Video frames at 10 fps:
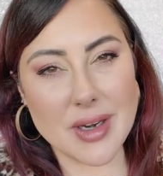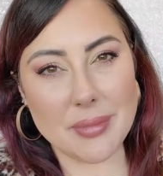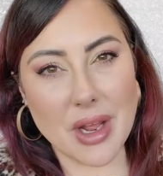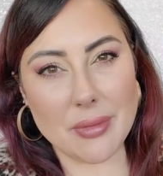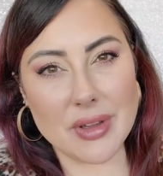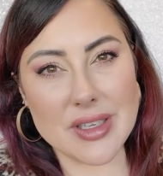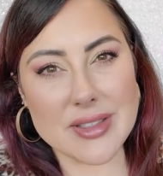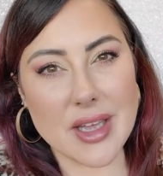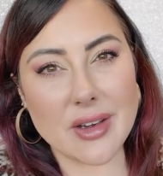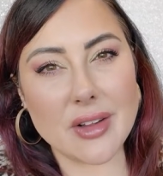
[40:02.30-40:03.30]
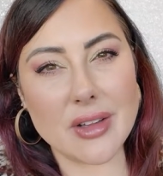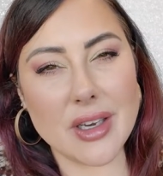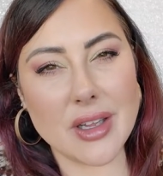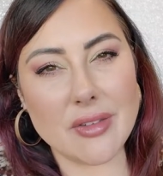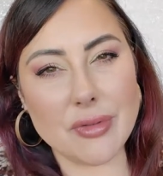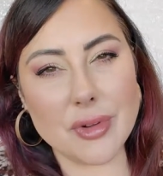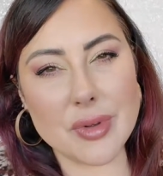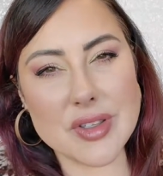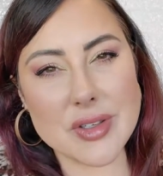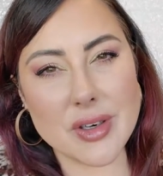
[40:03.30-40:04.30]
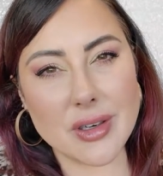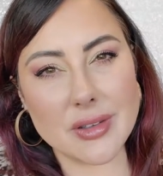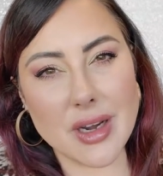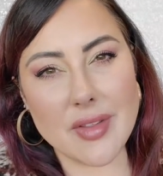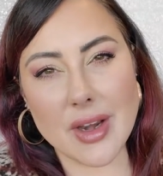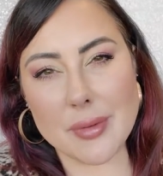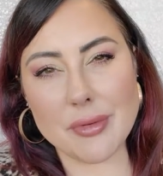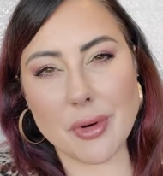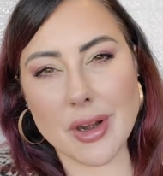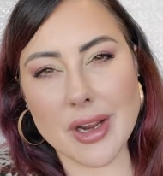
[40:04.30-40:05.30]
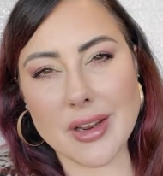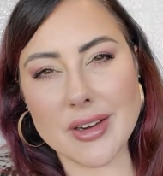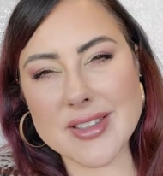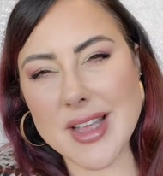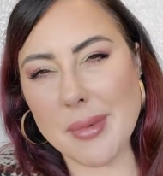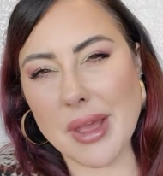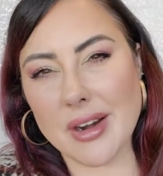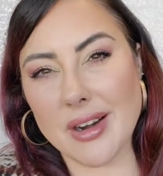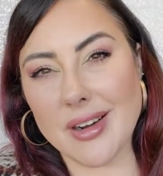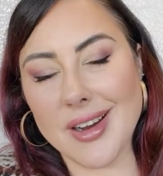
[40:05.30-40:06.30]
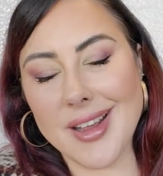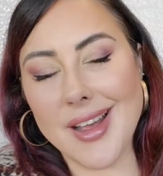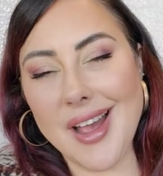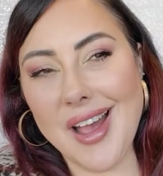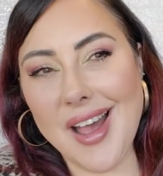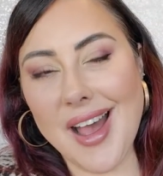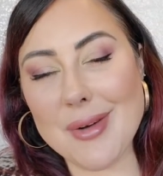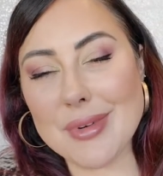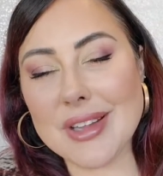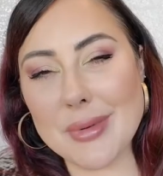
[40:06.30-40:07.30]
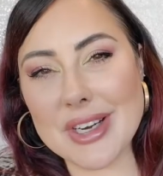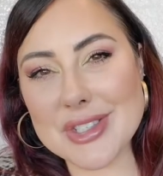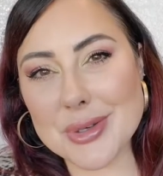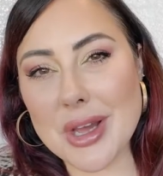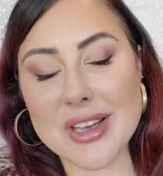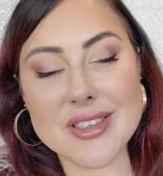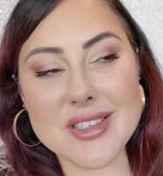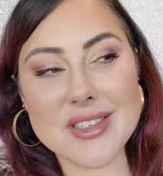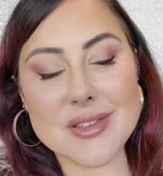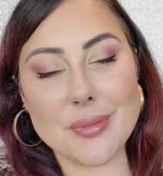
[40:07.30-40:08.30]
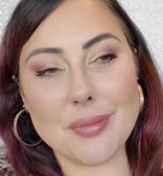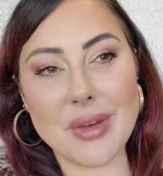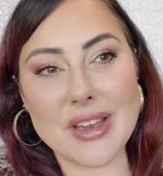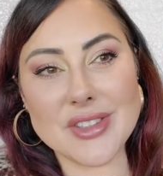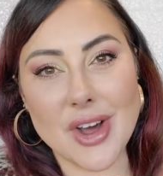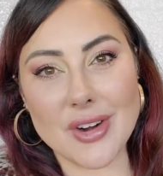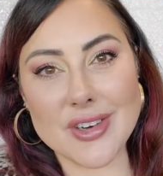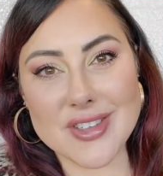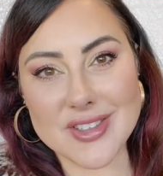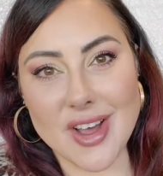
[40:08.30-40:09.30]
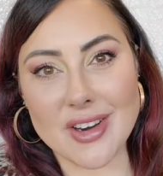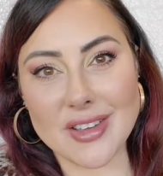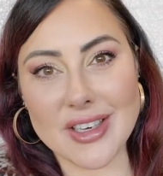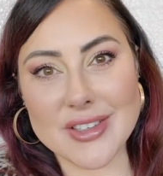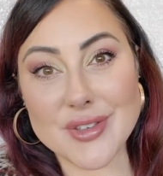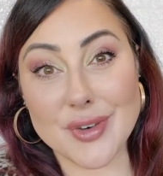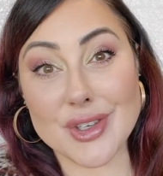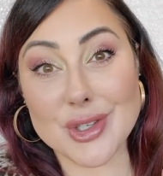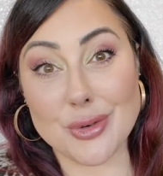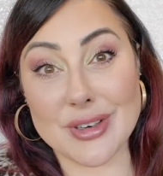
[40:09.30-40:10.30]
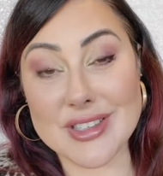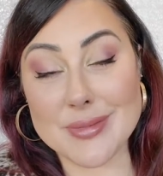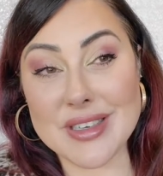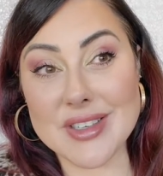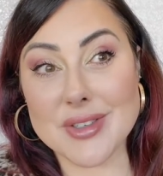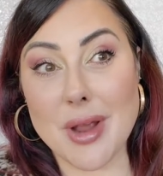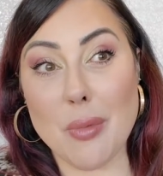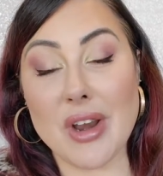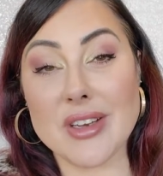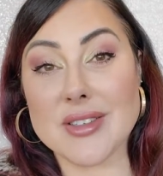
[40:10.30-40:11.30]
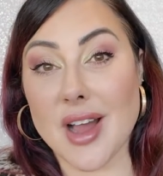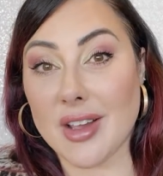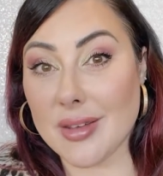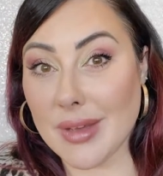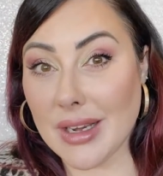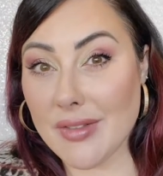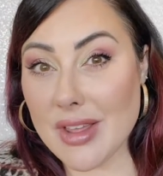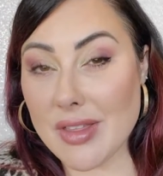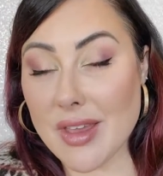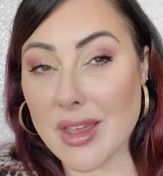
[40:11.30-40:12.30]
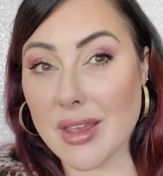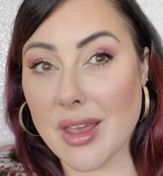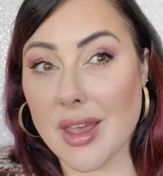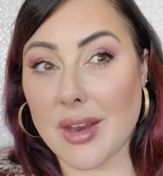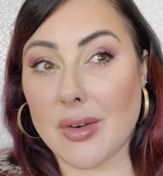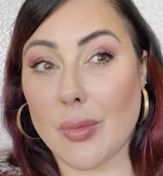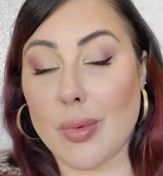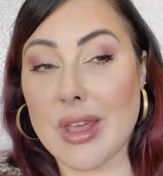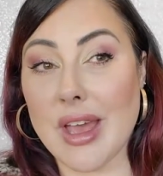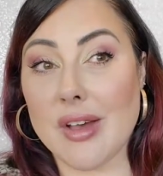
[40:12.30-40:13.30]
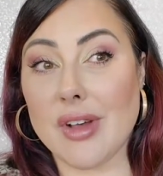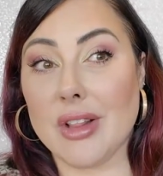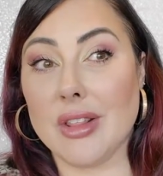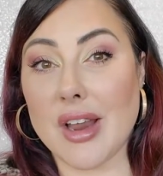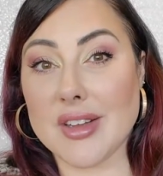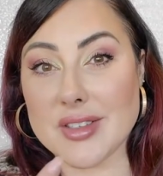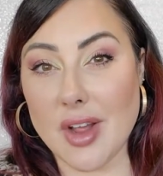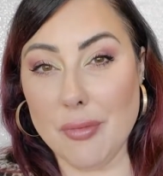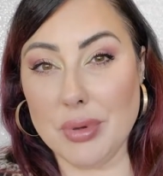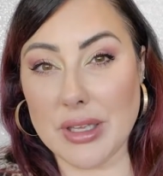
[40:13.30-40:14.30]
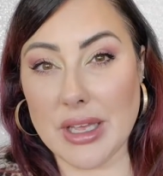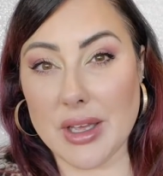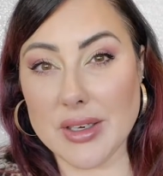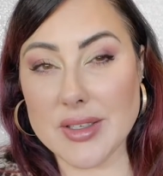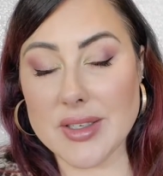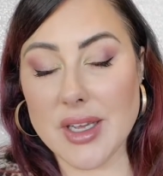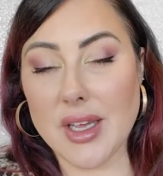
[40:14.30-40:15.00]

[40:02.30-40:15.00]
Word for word: that I'm not really technically an influencer, and then I'm 40? Does that matter? I really want to do it because it's my daughter's, it's Adelina's first Christmas, so I want to document everything, and we have a lot of stuff planned,